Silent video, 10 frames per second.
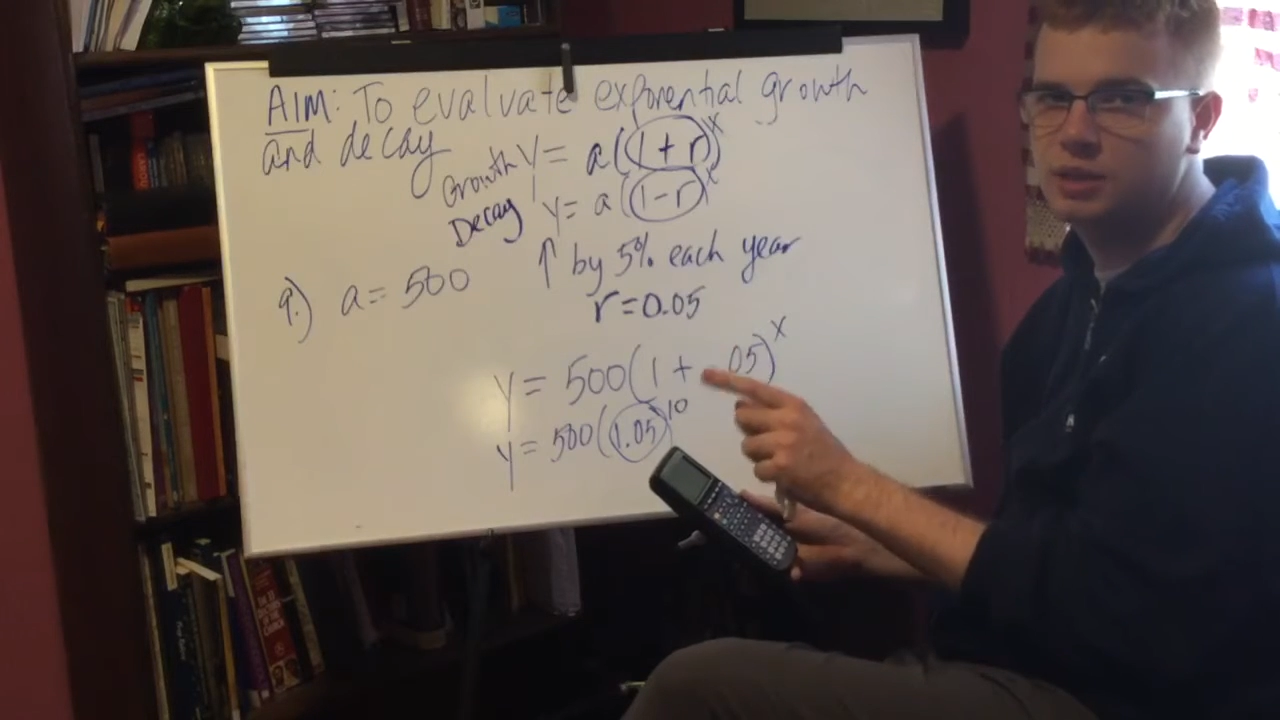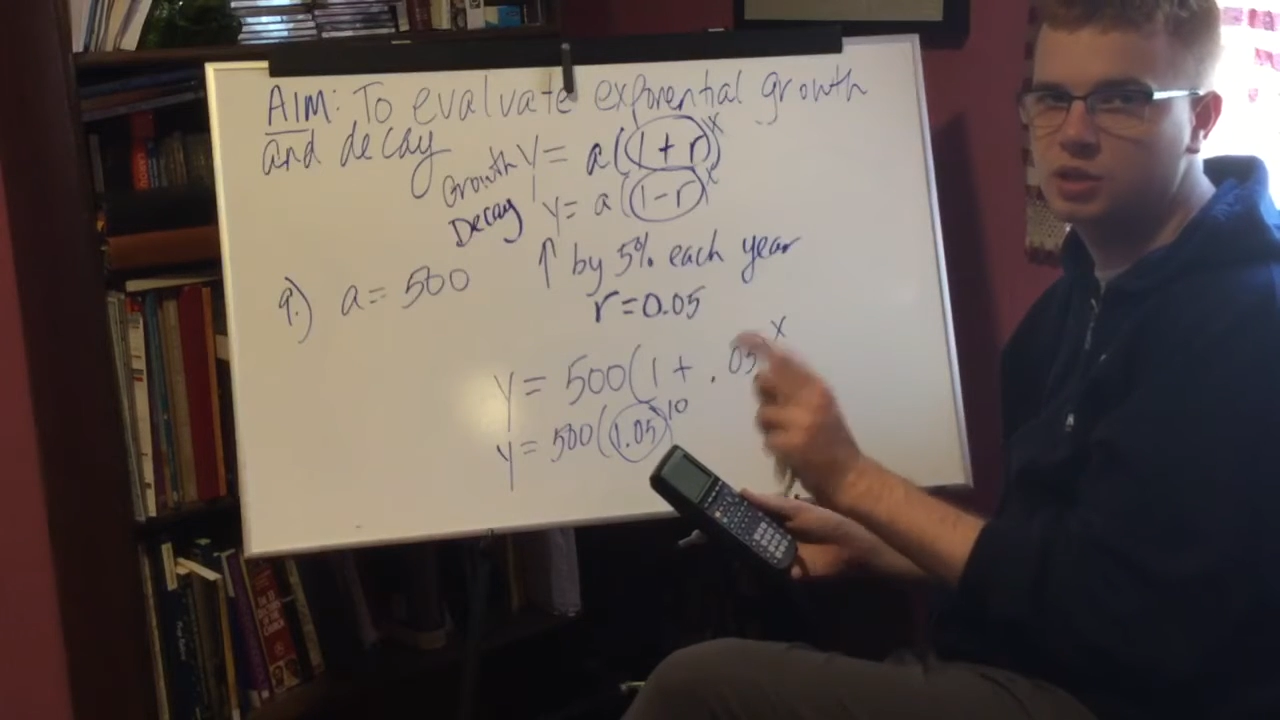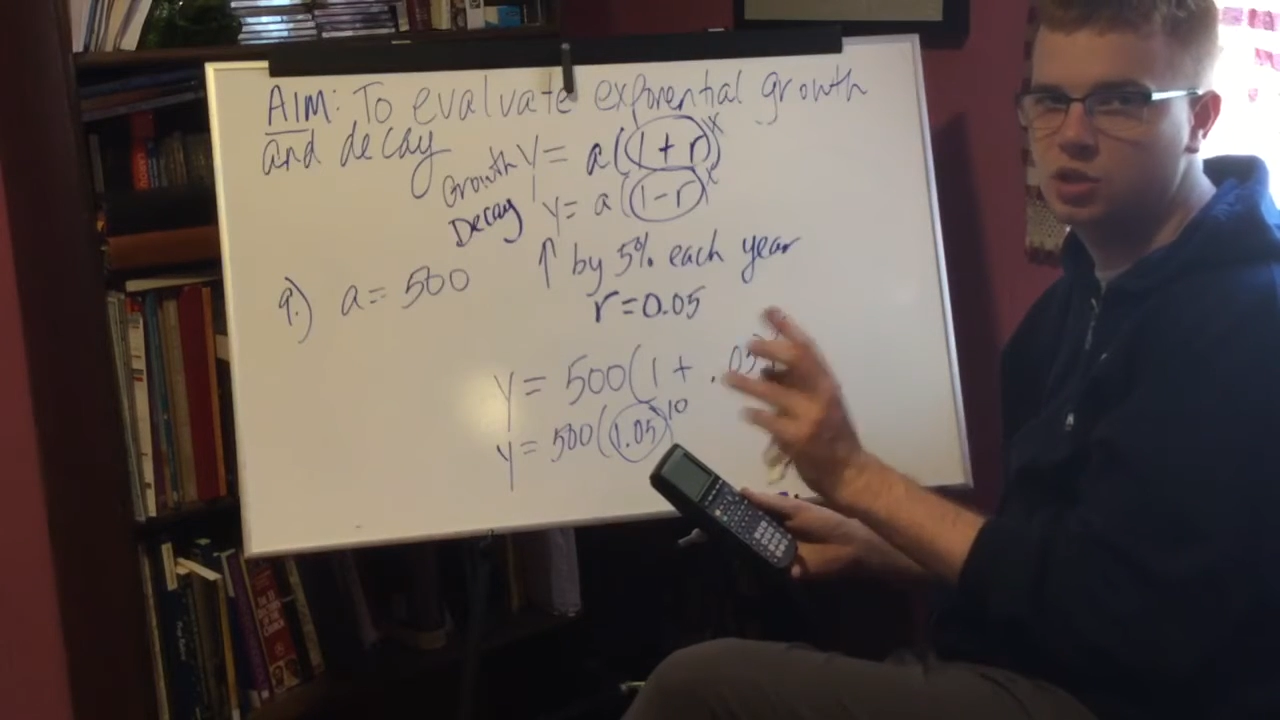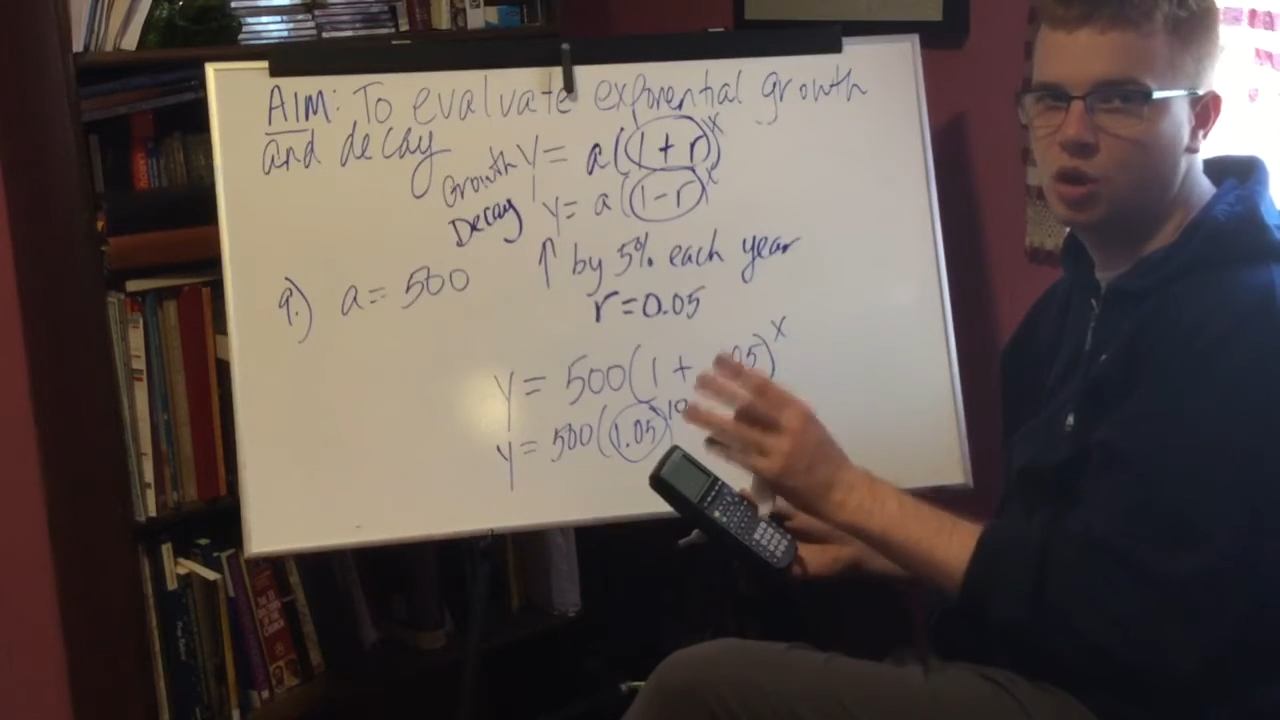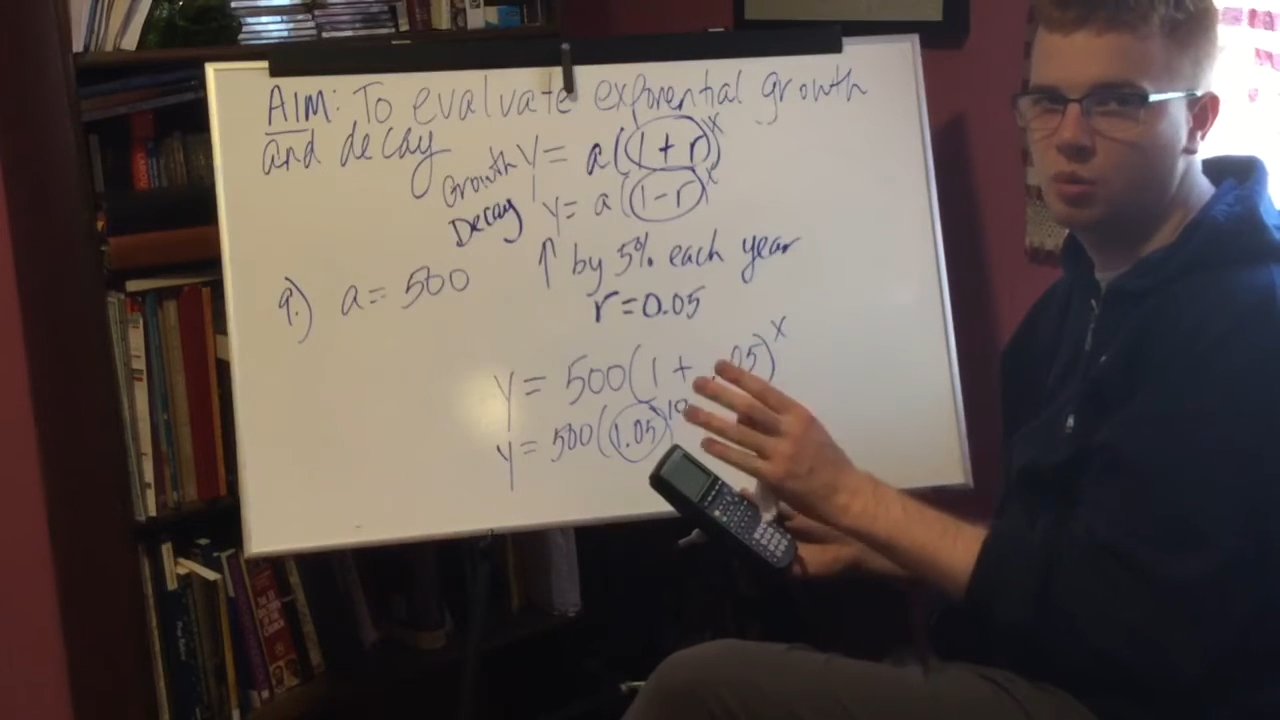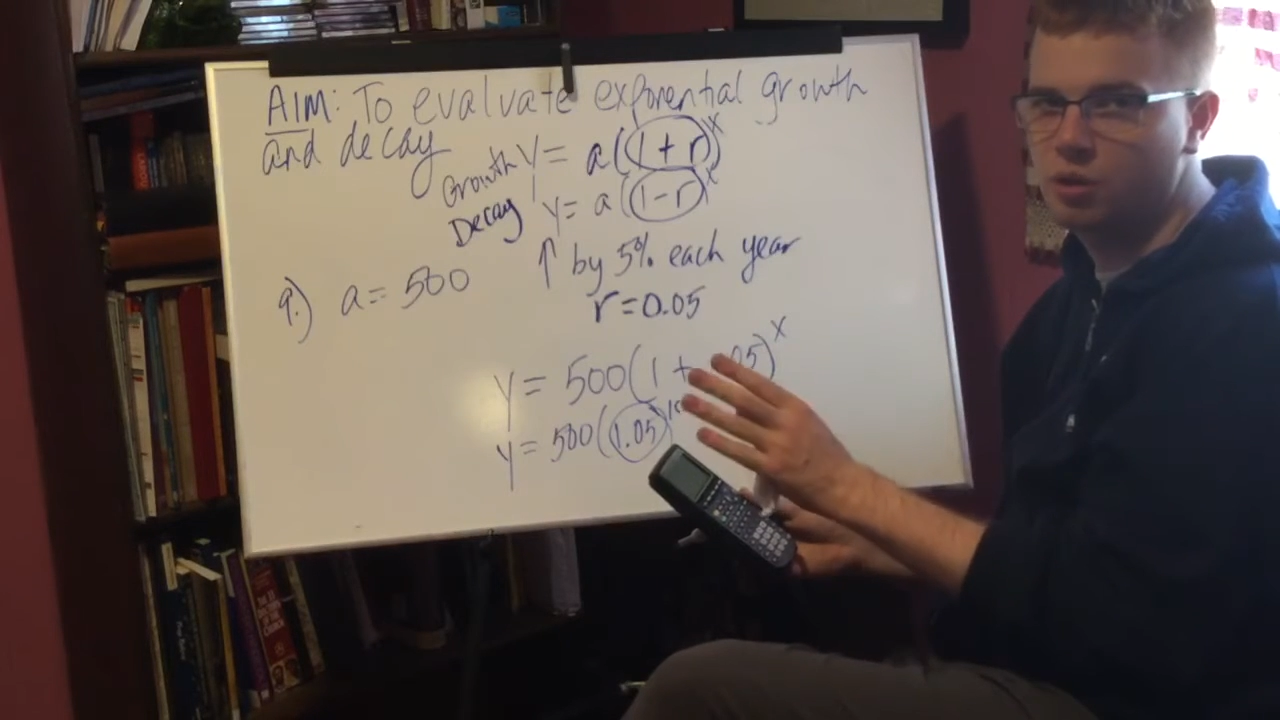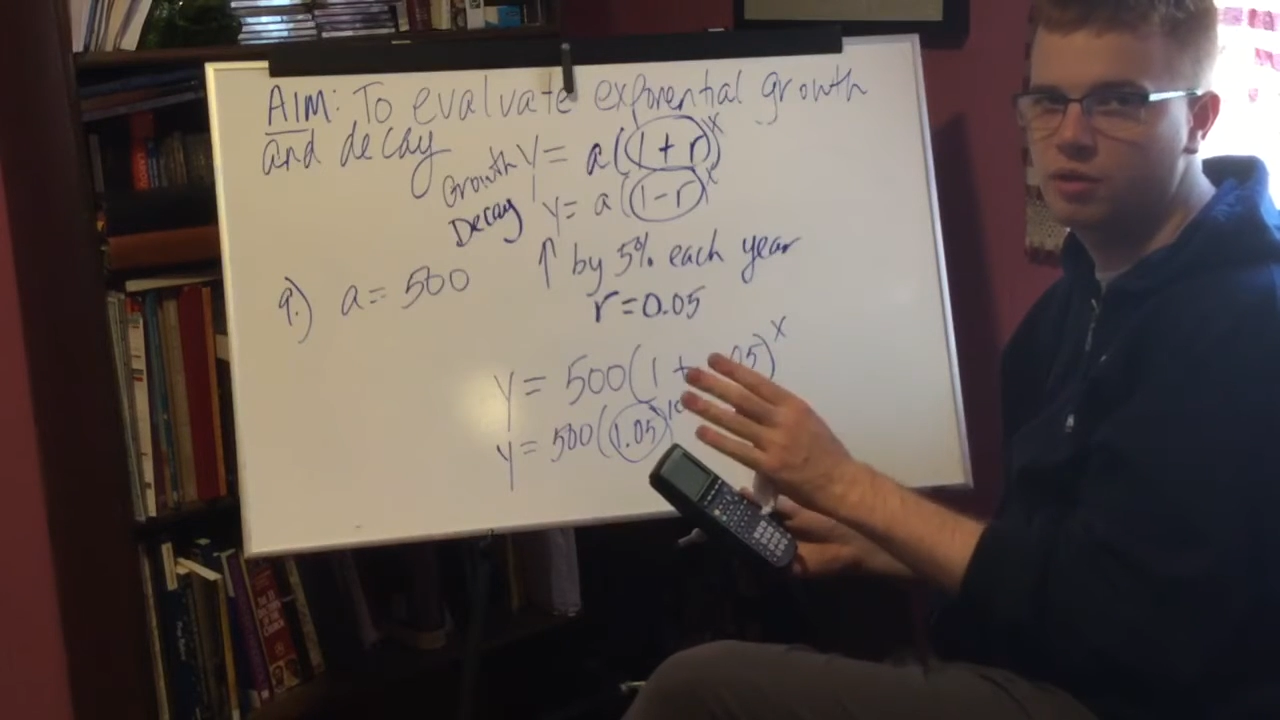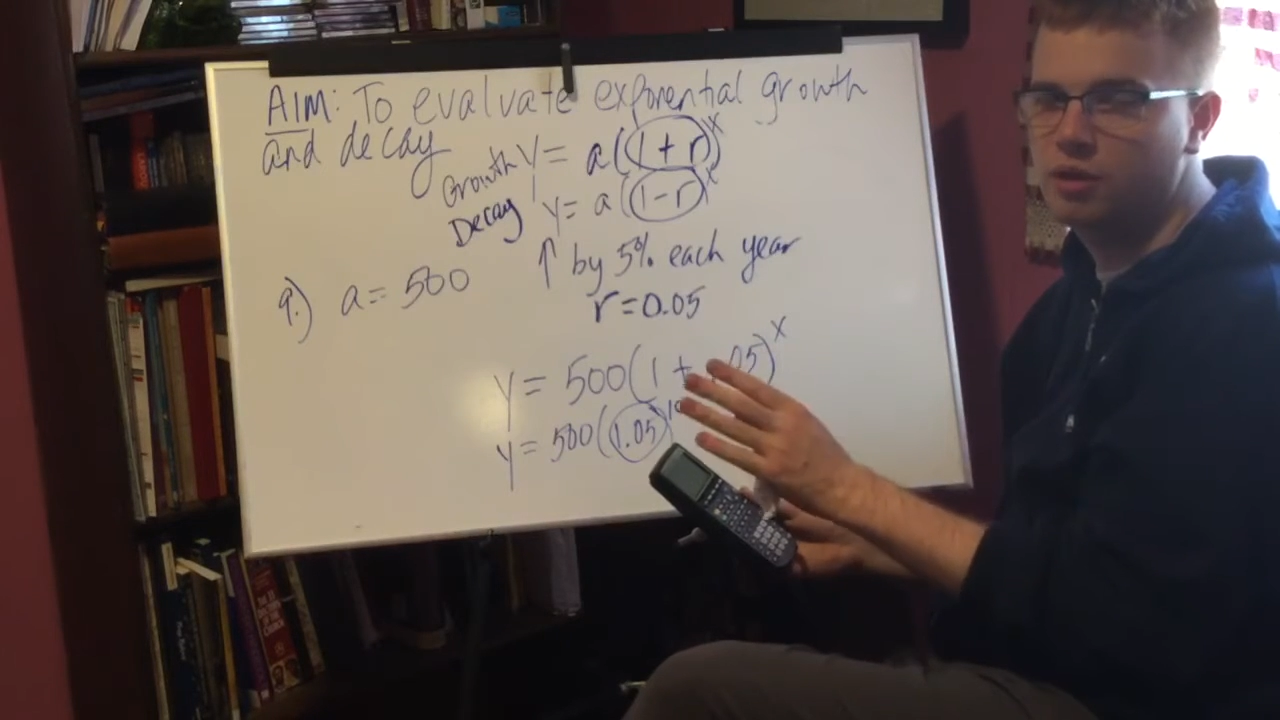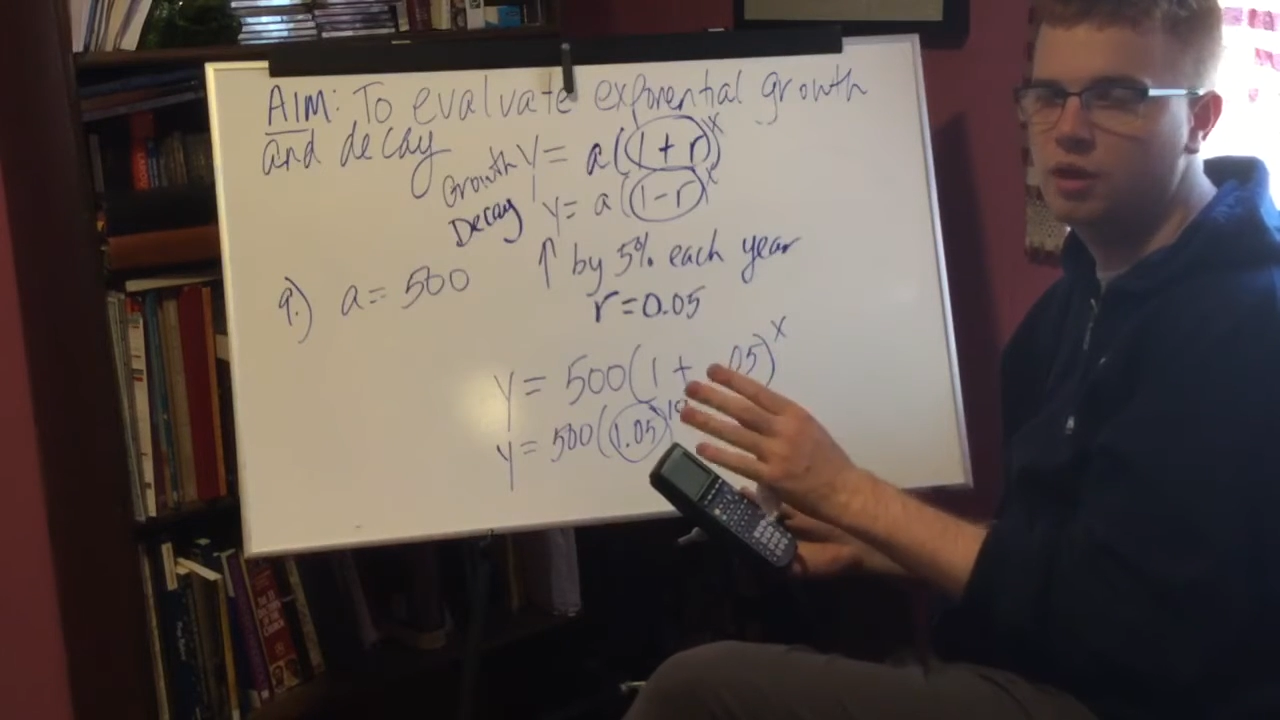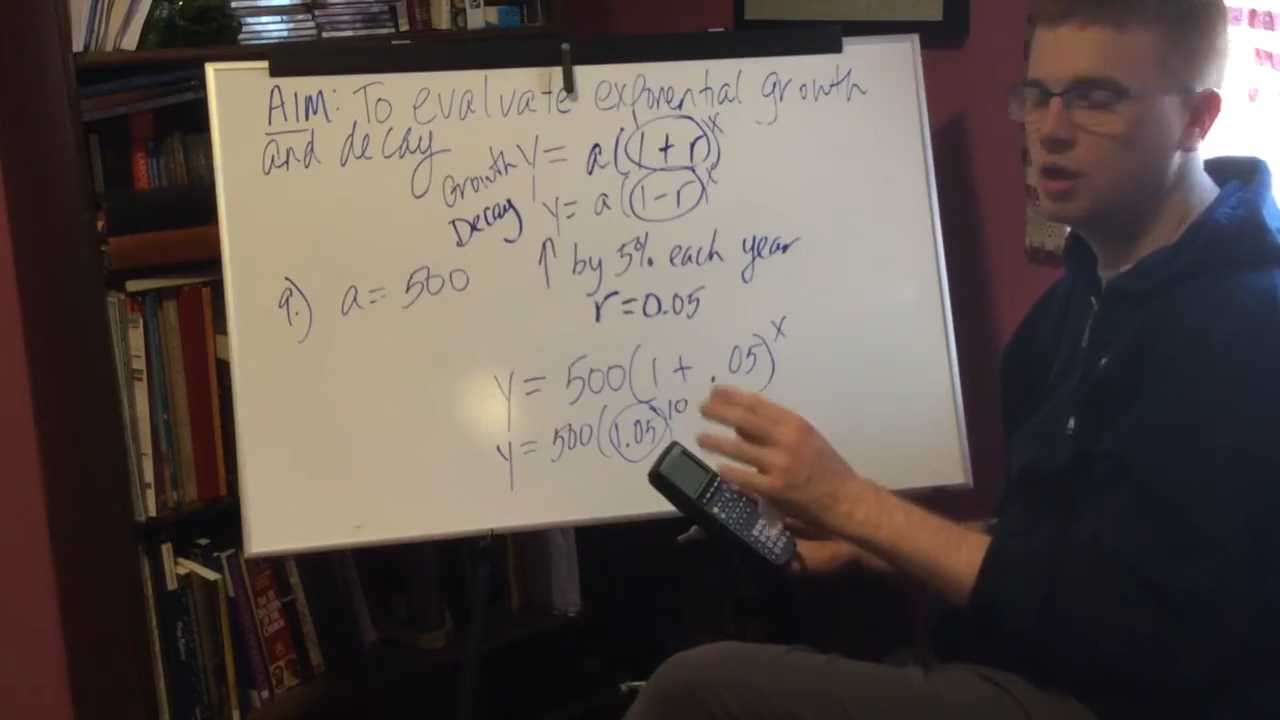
to start with.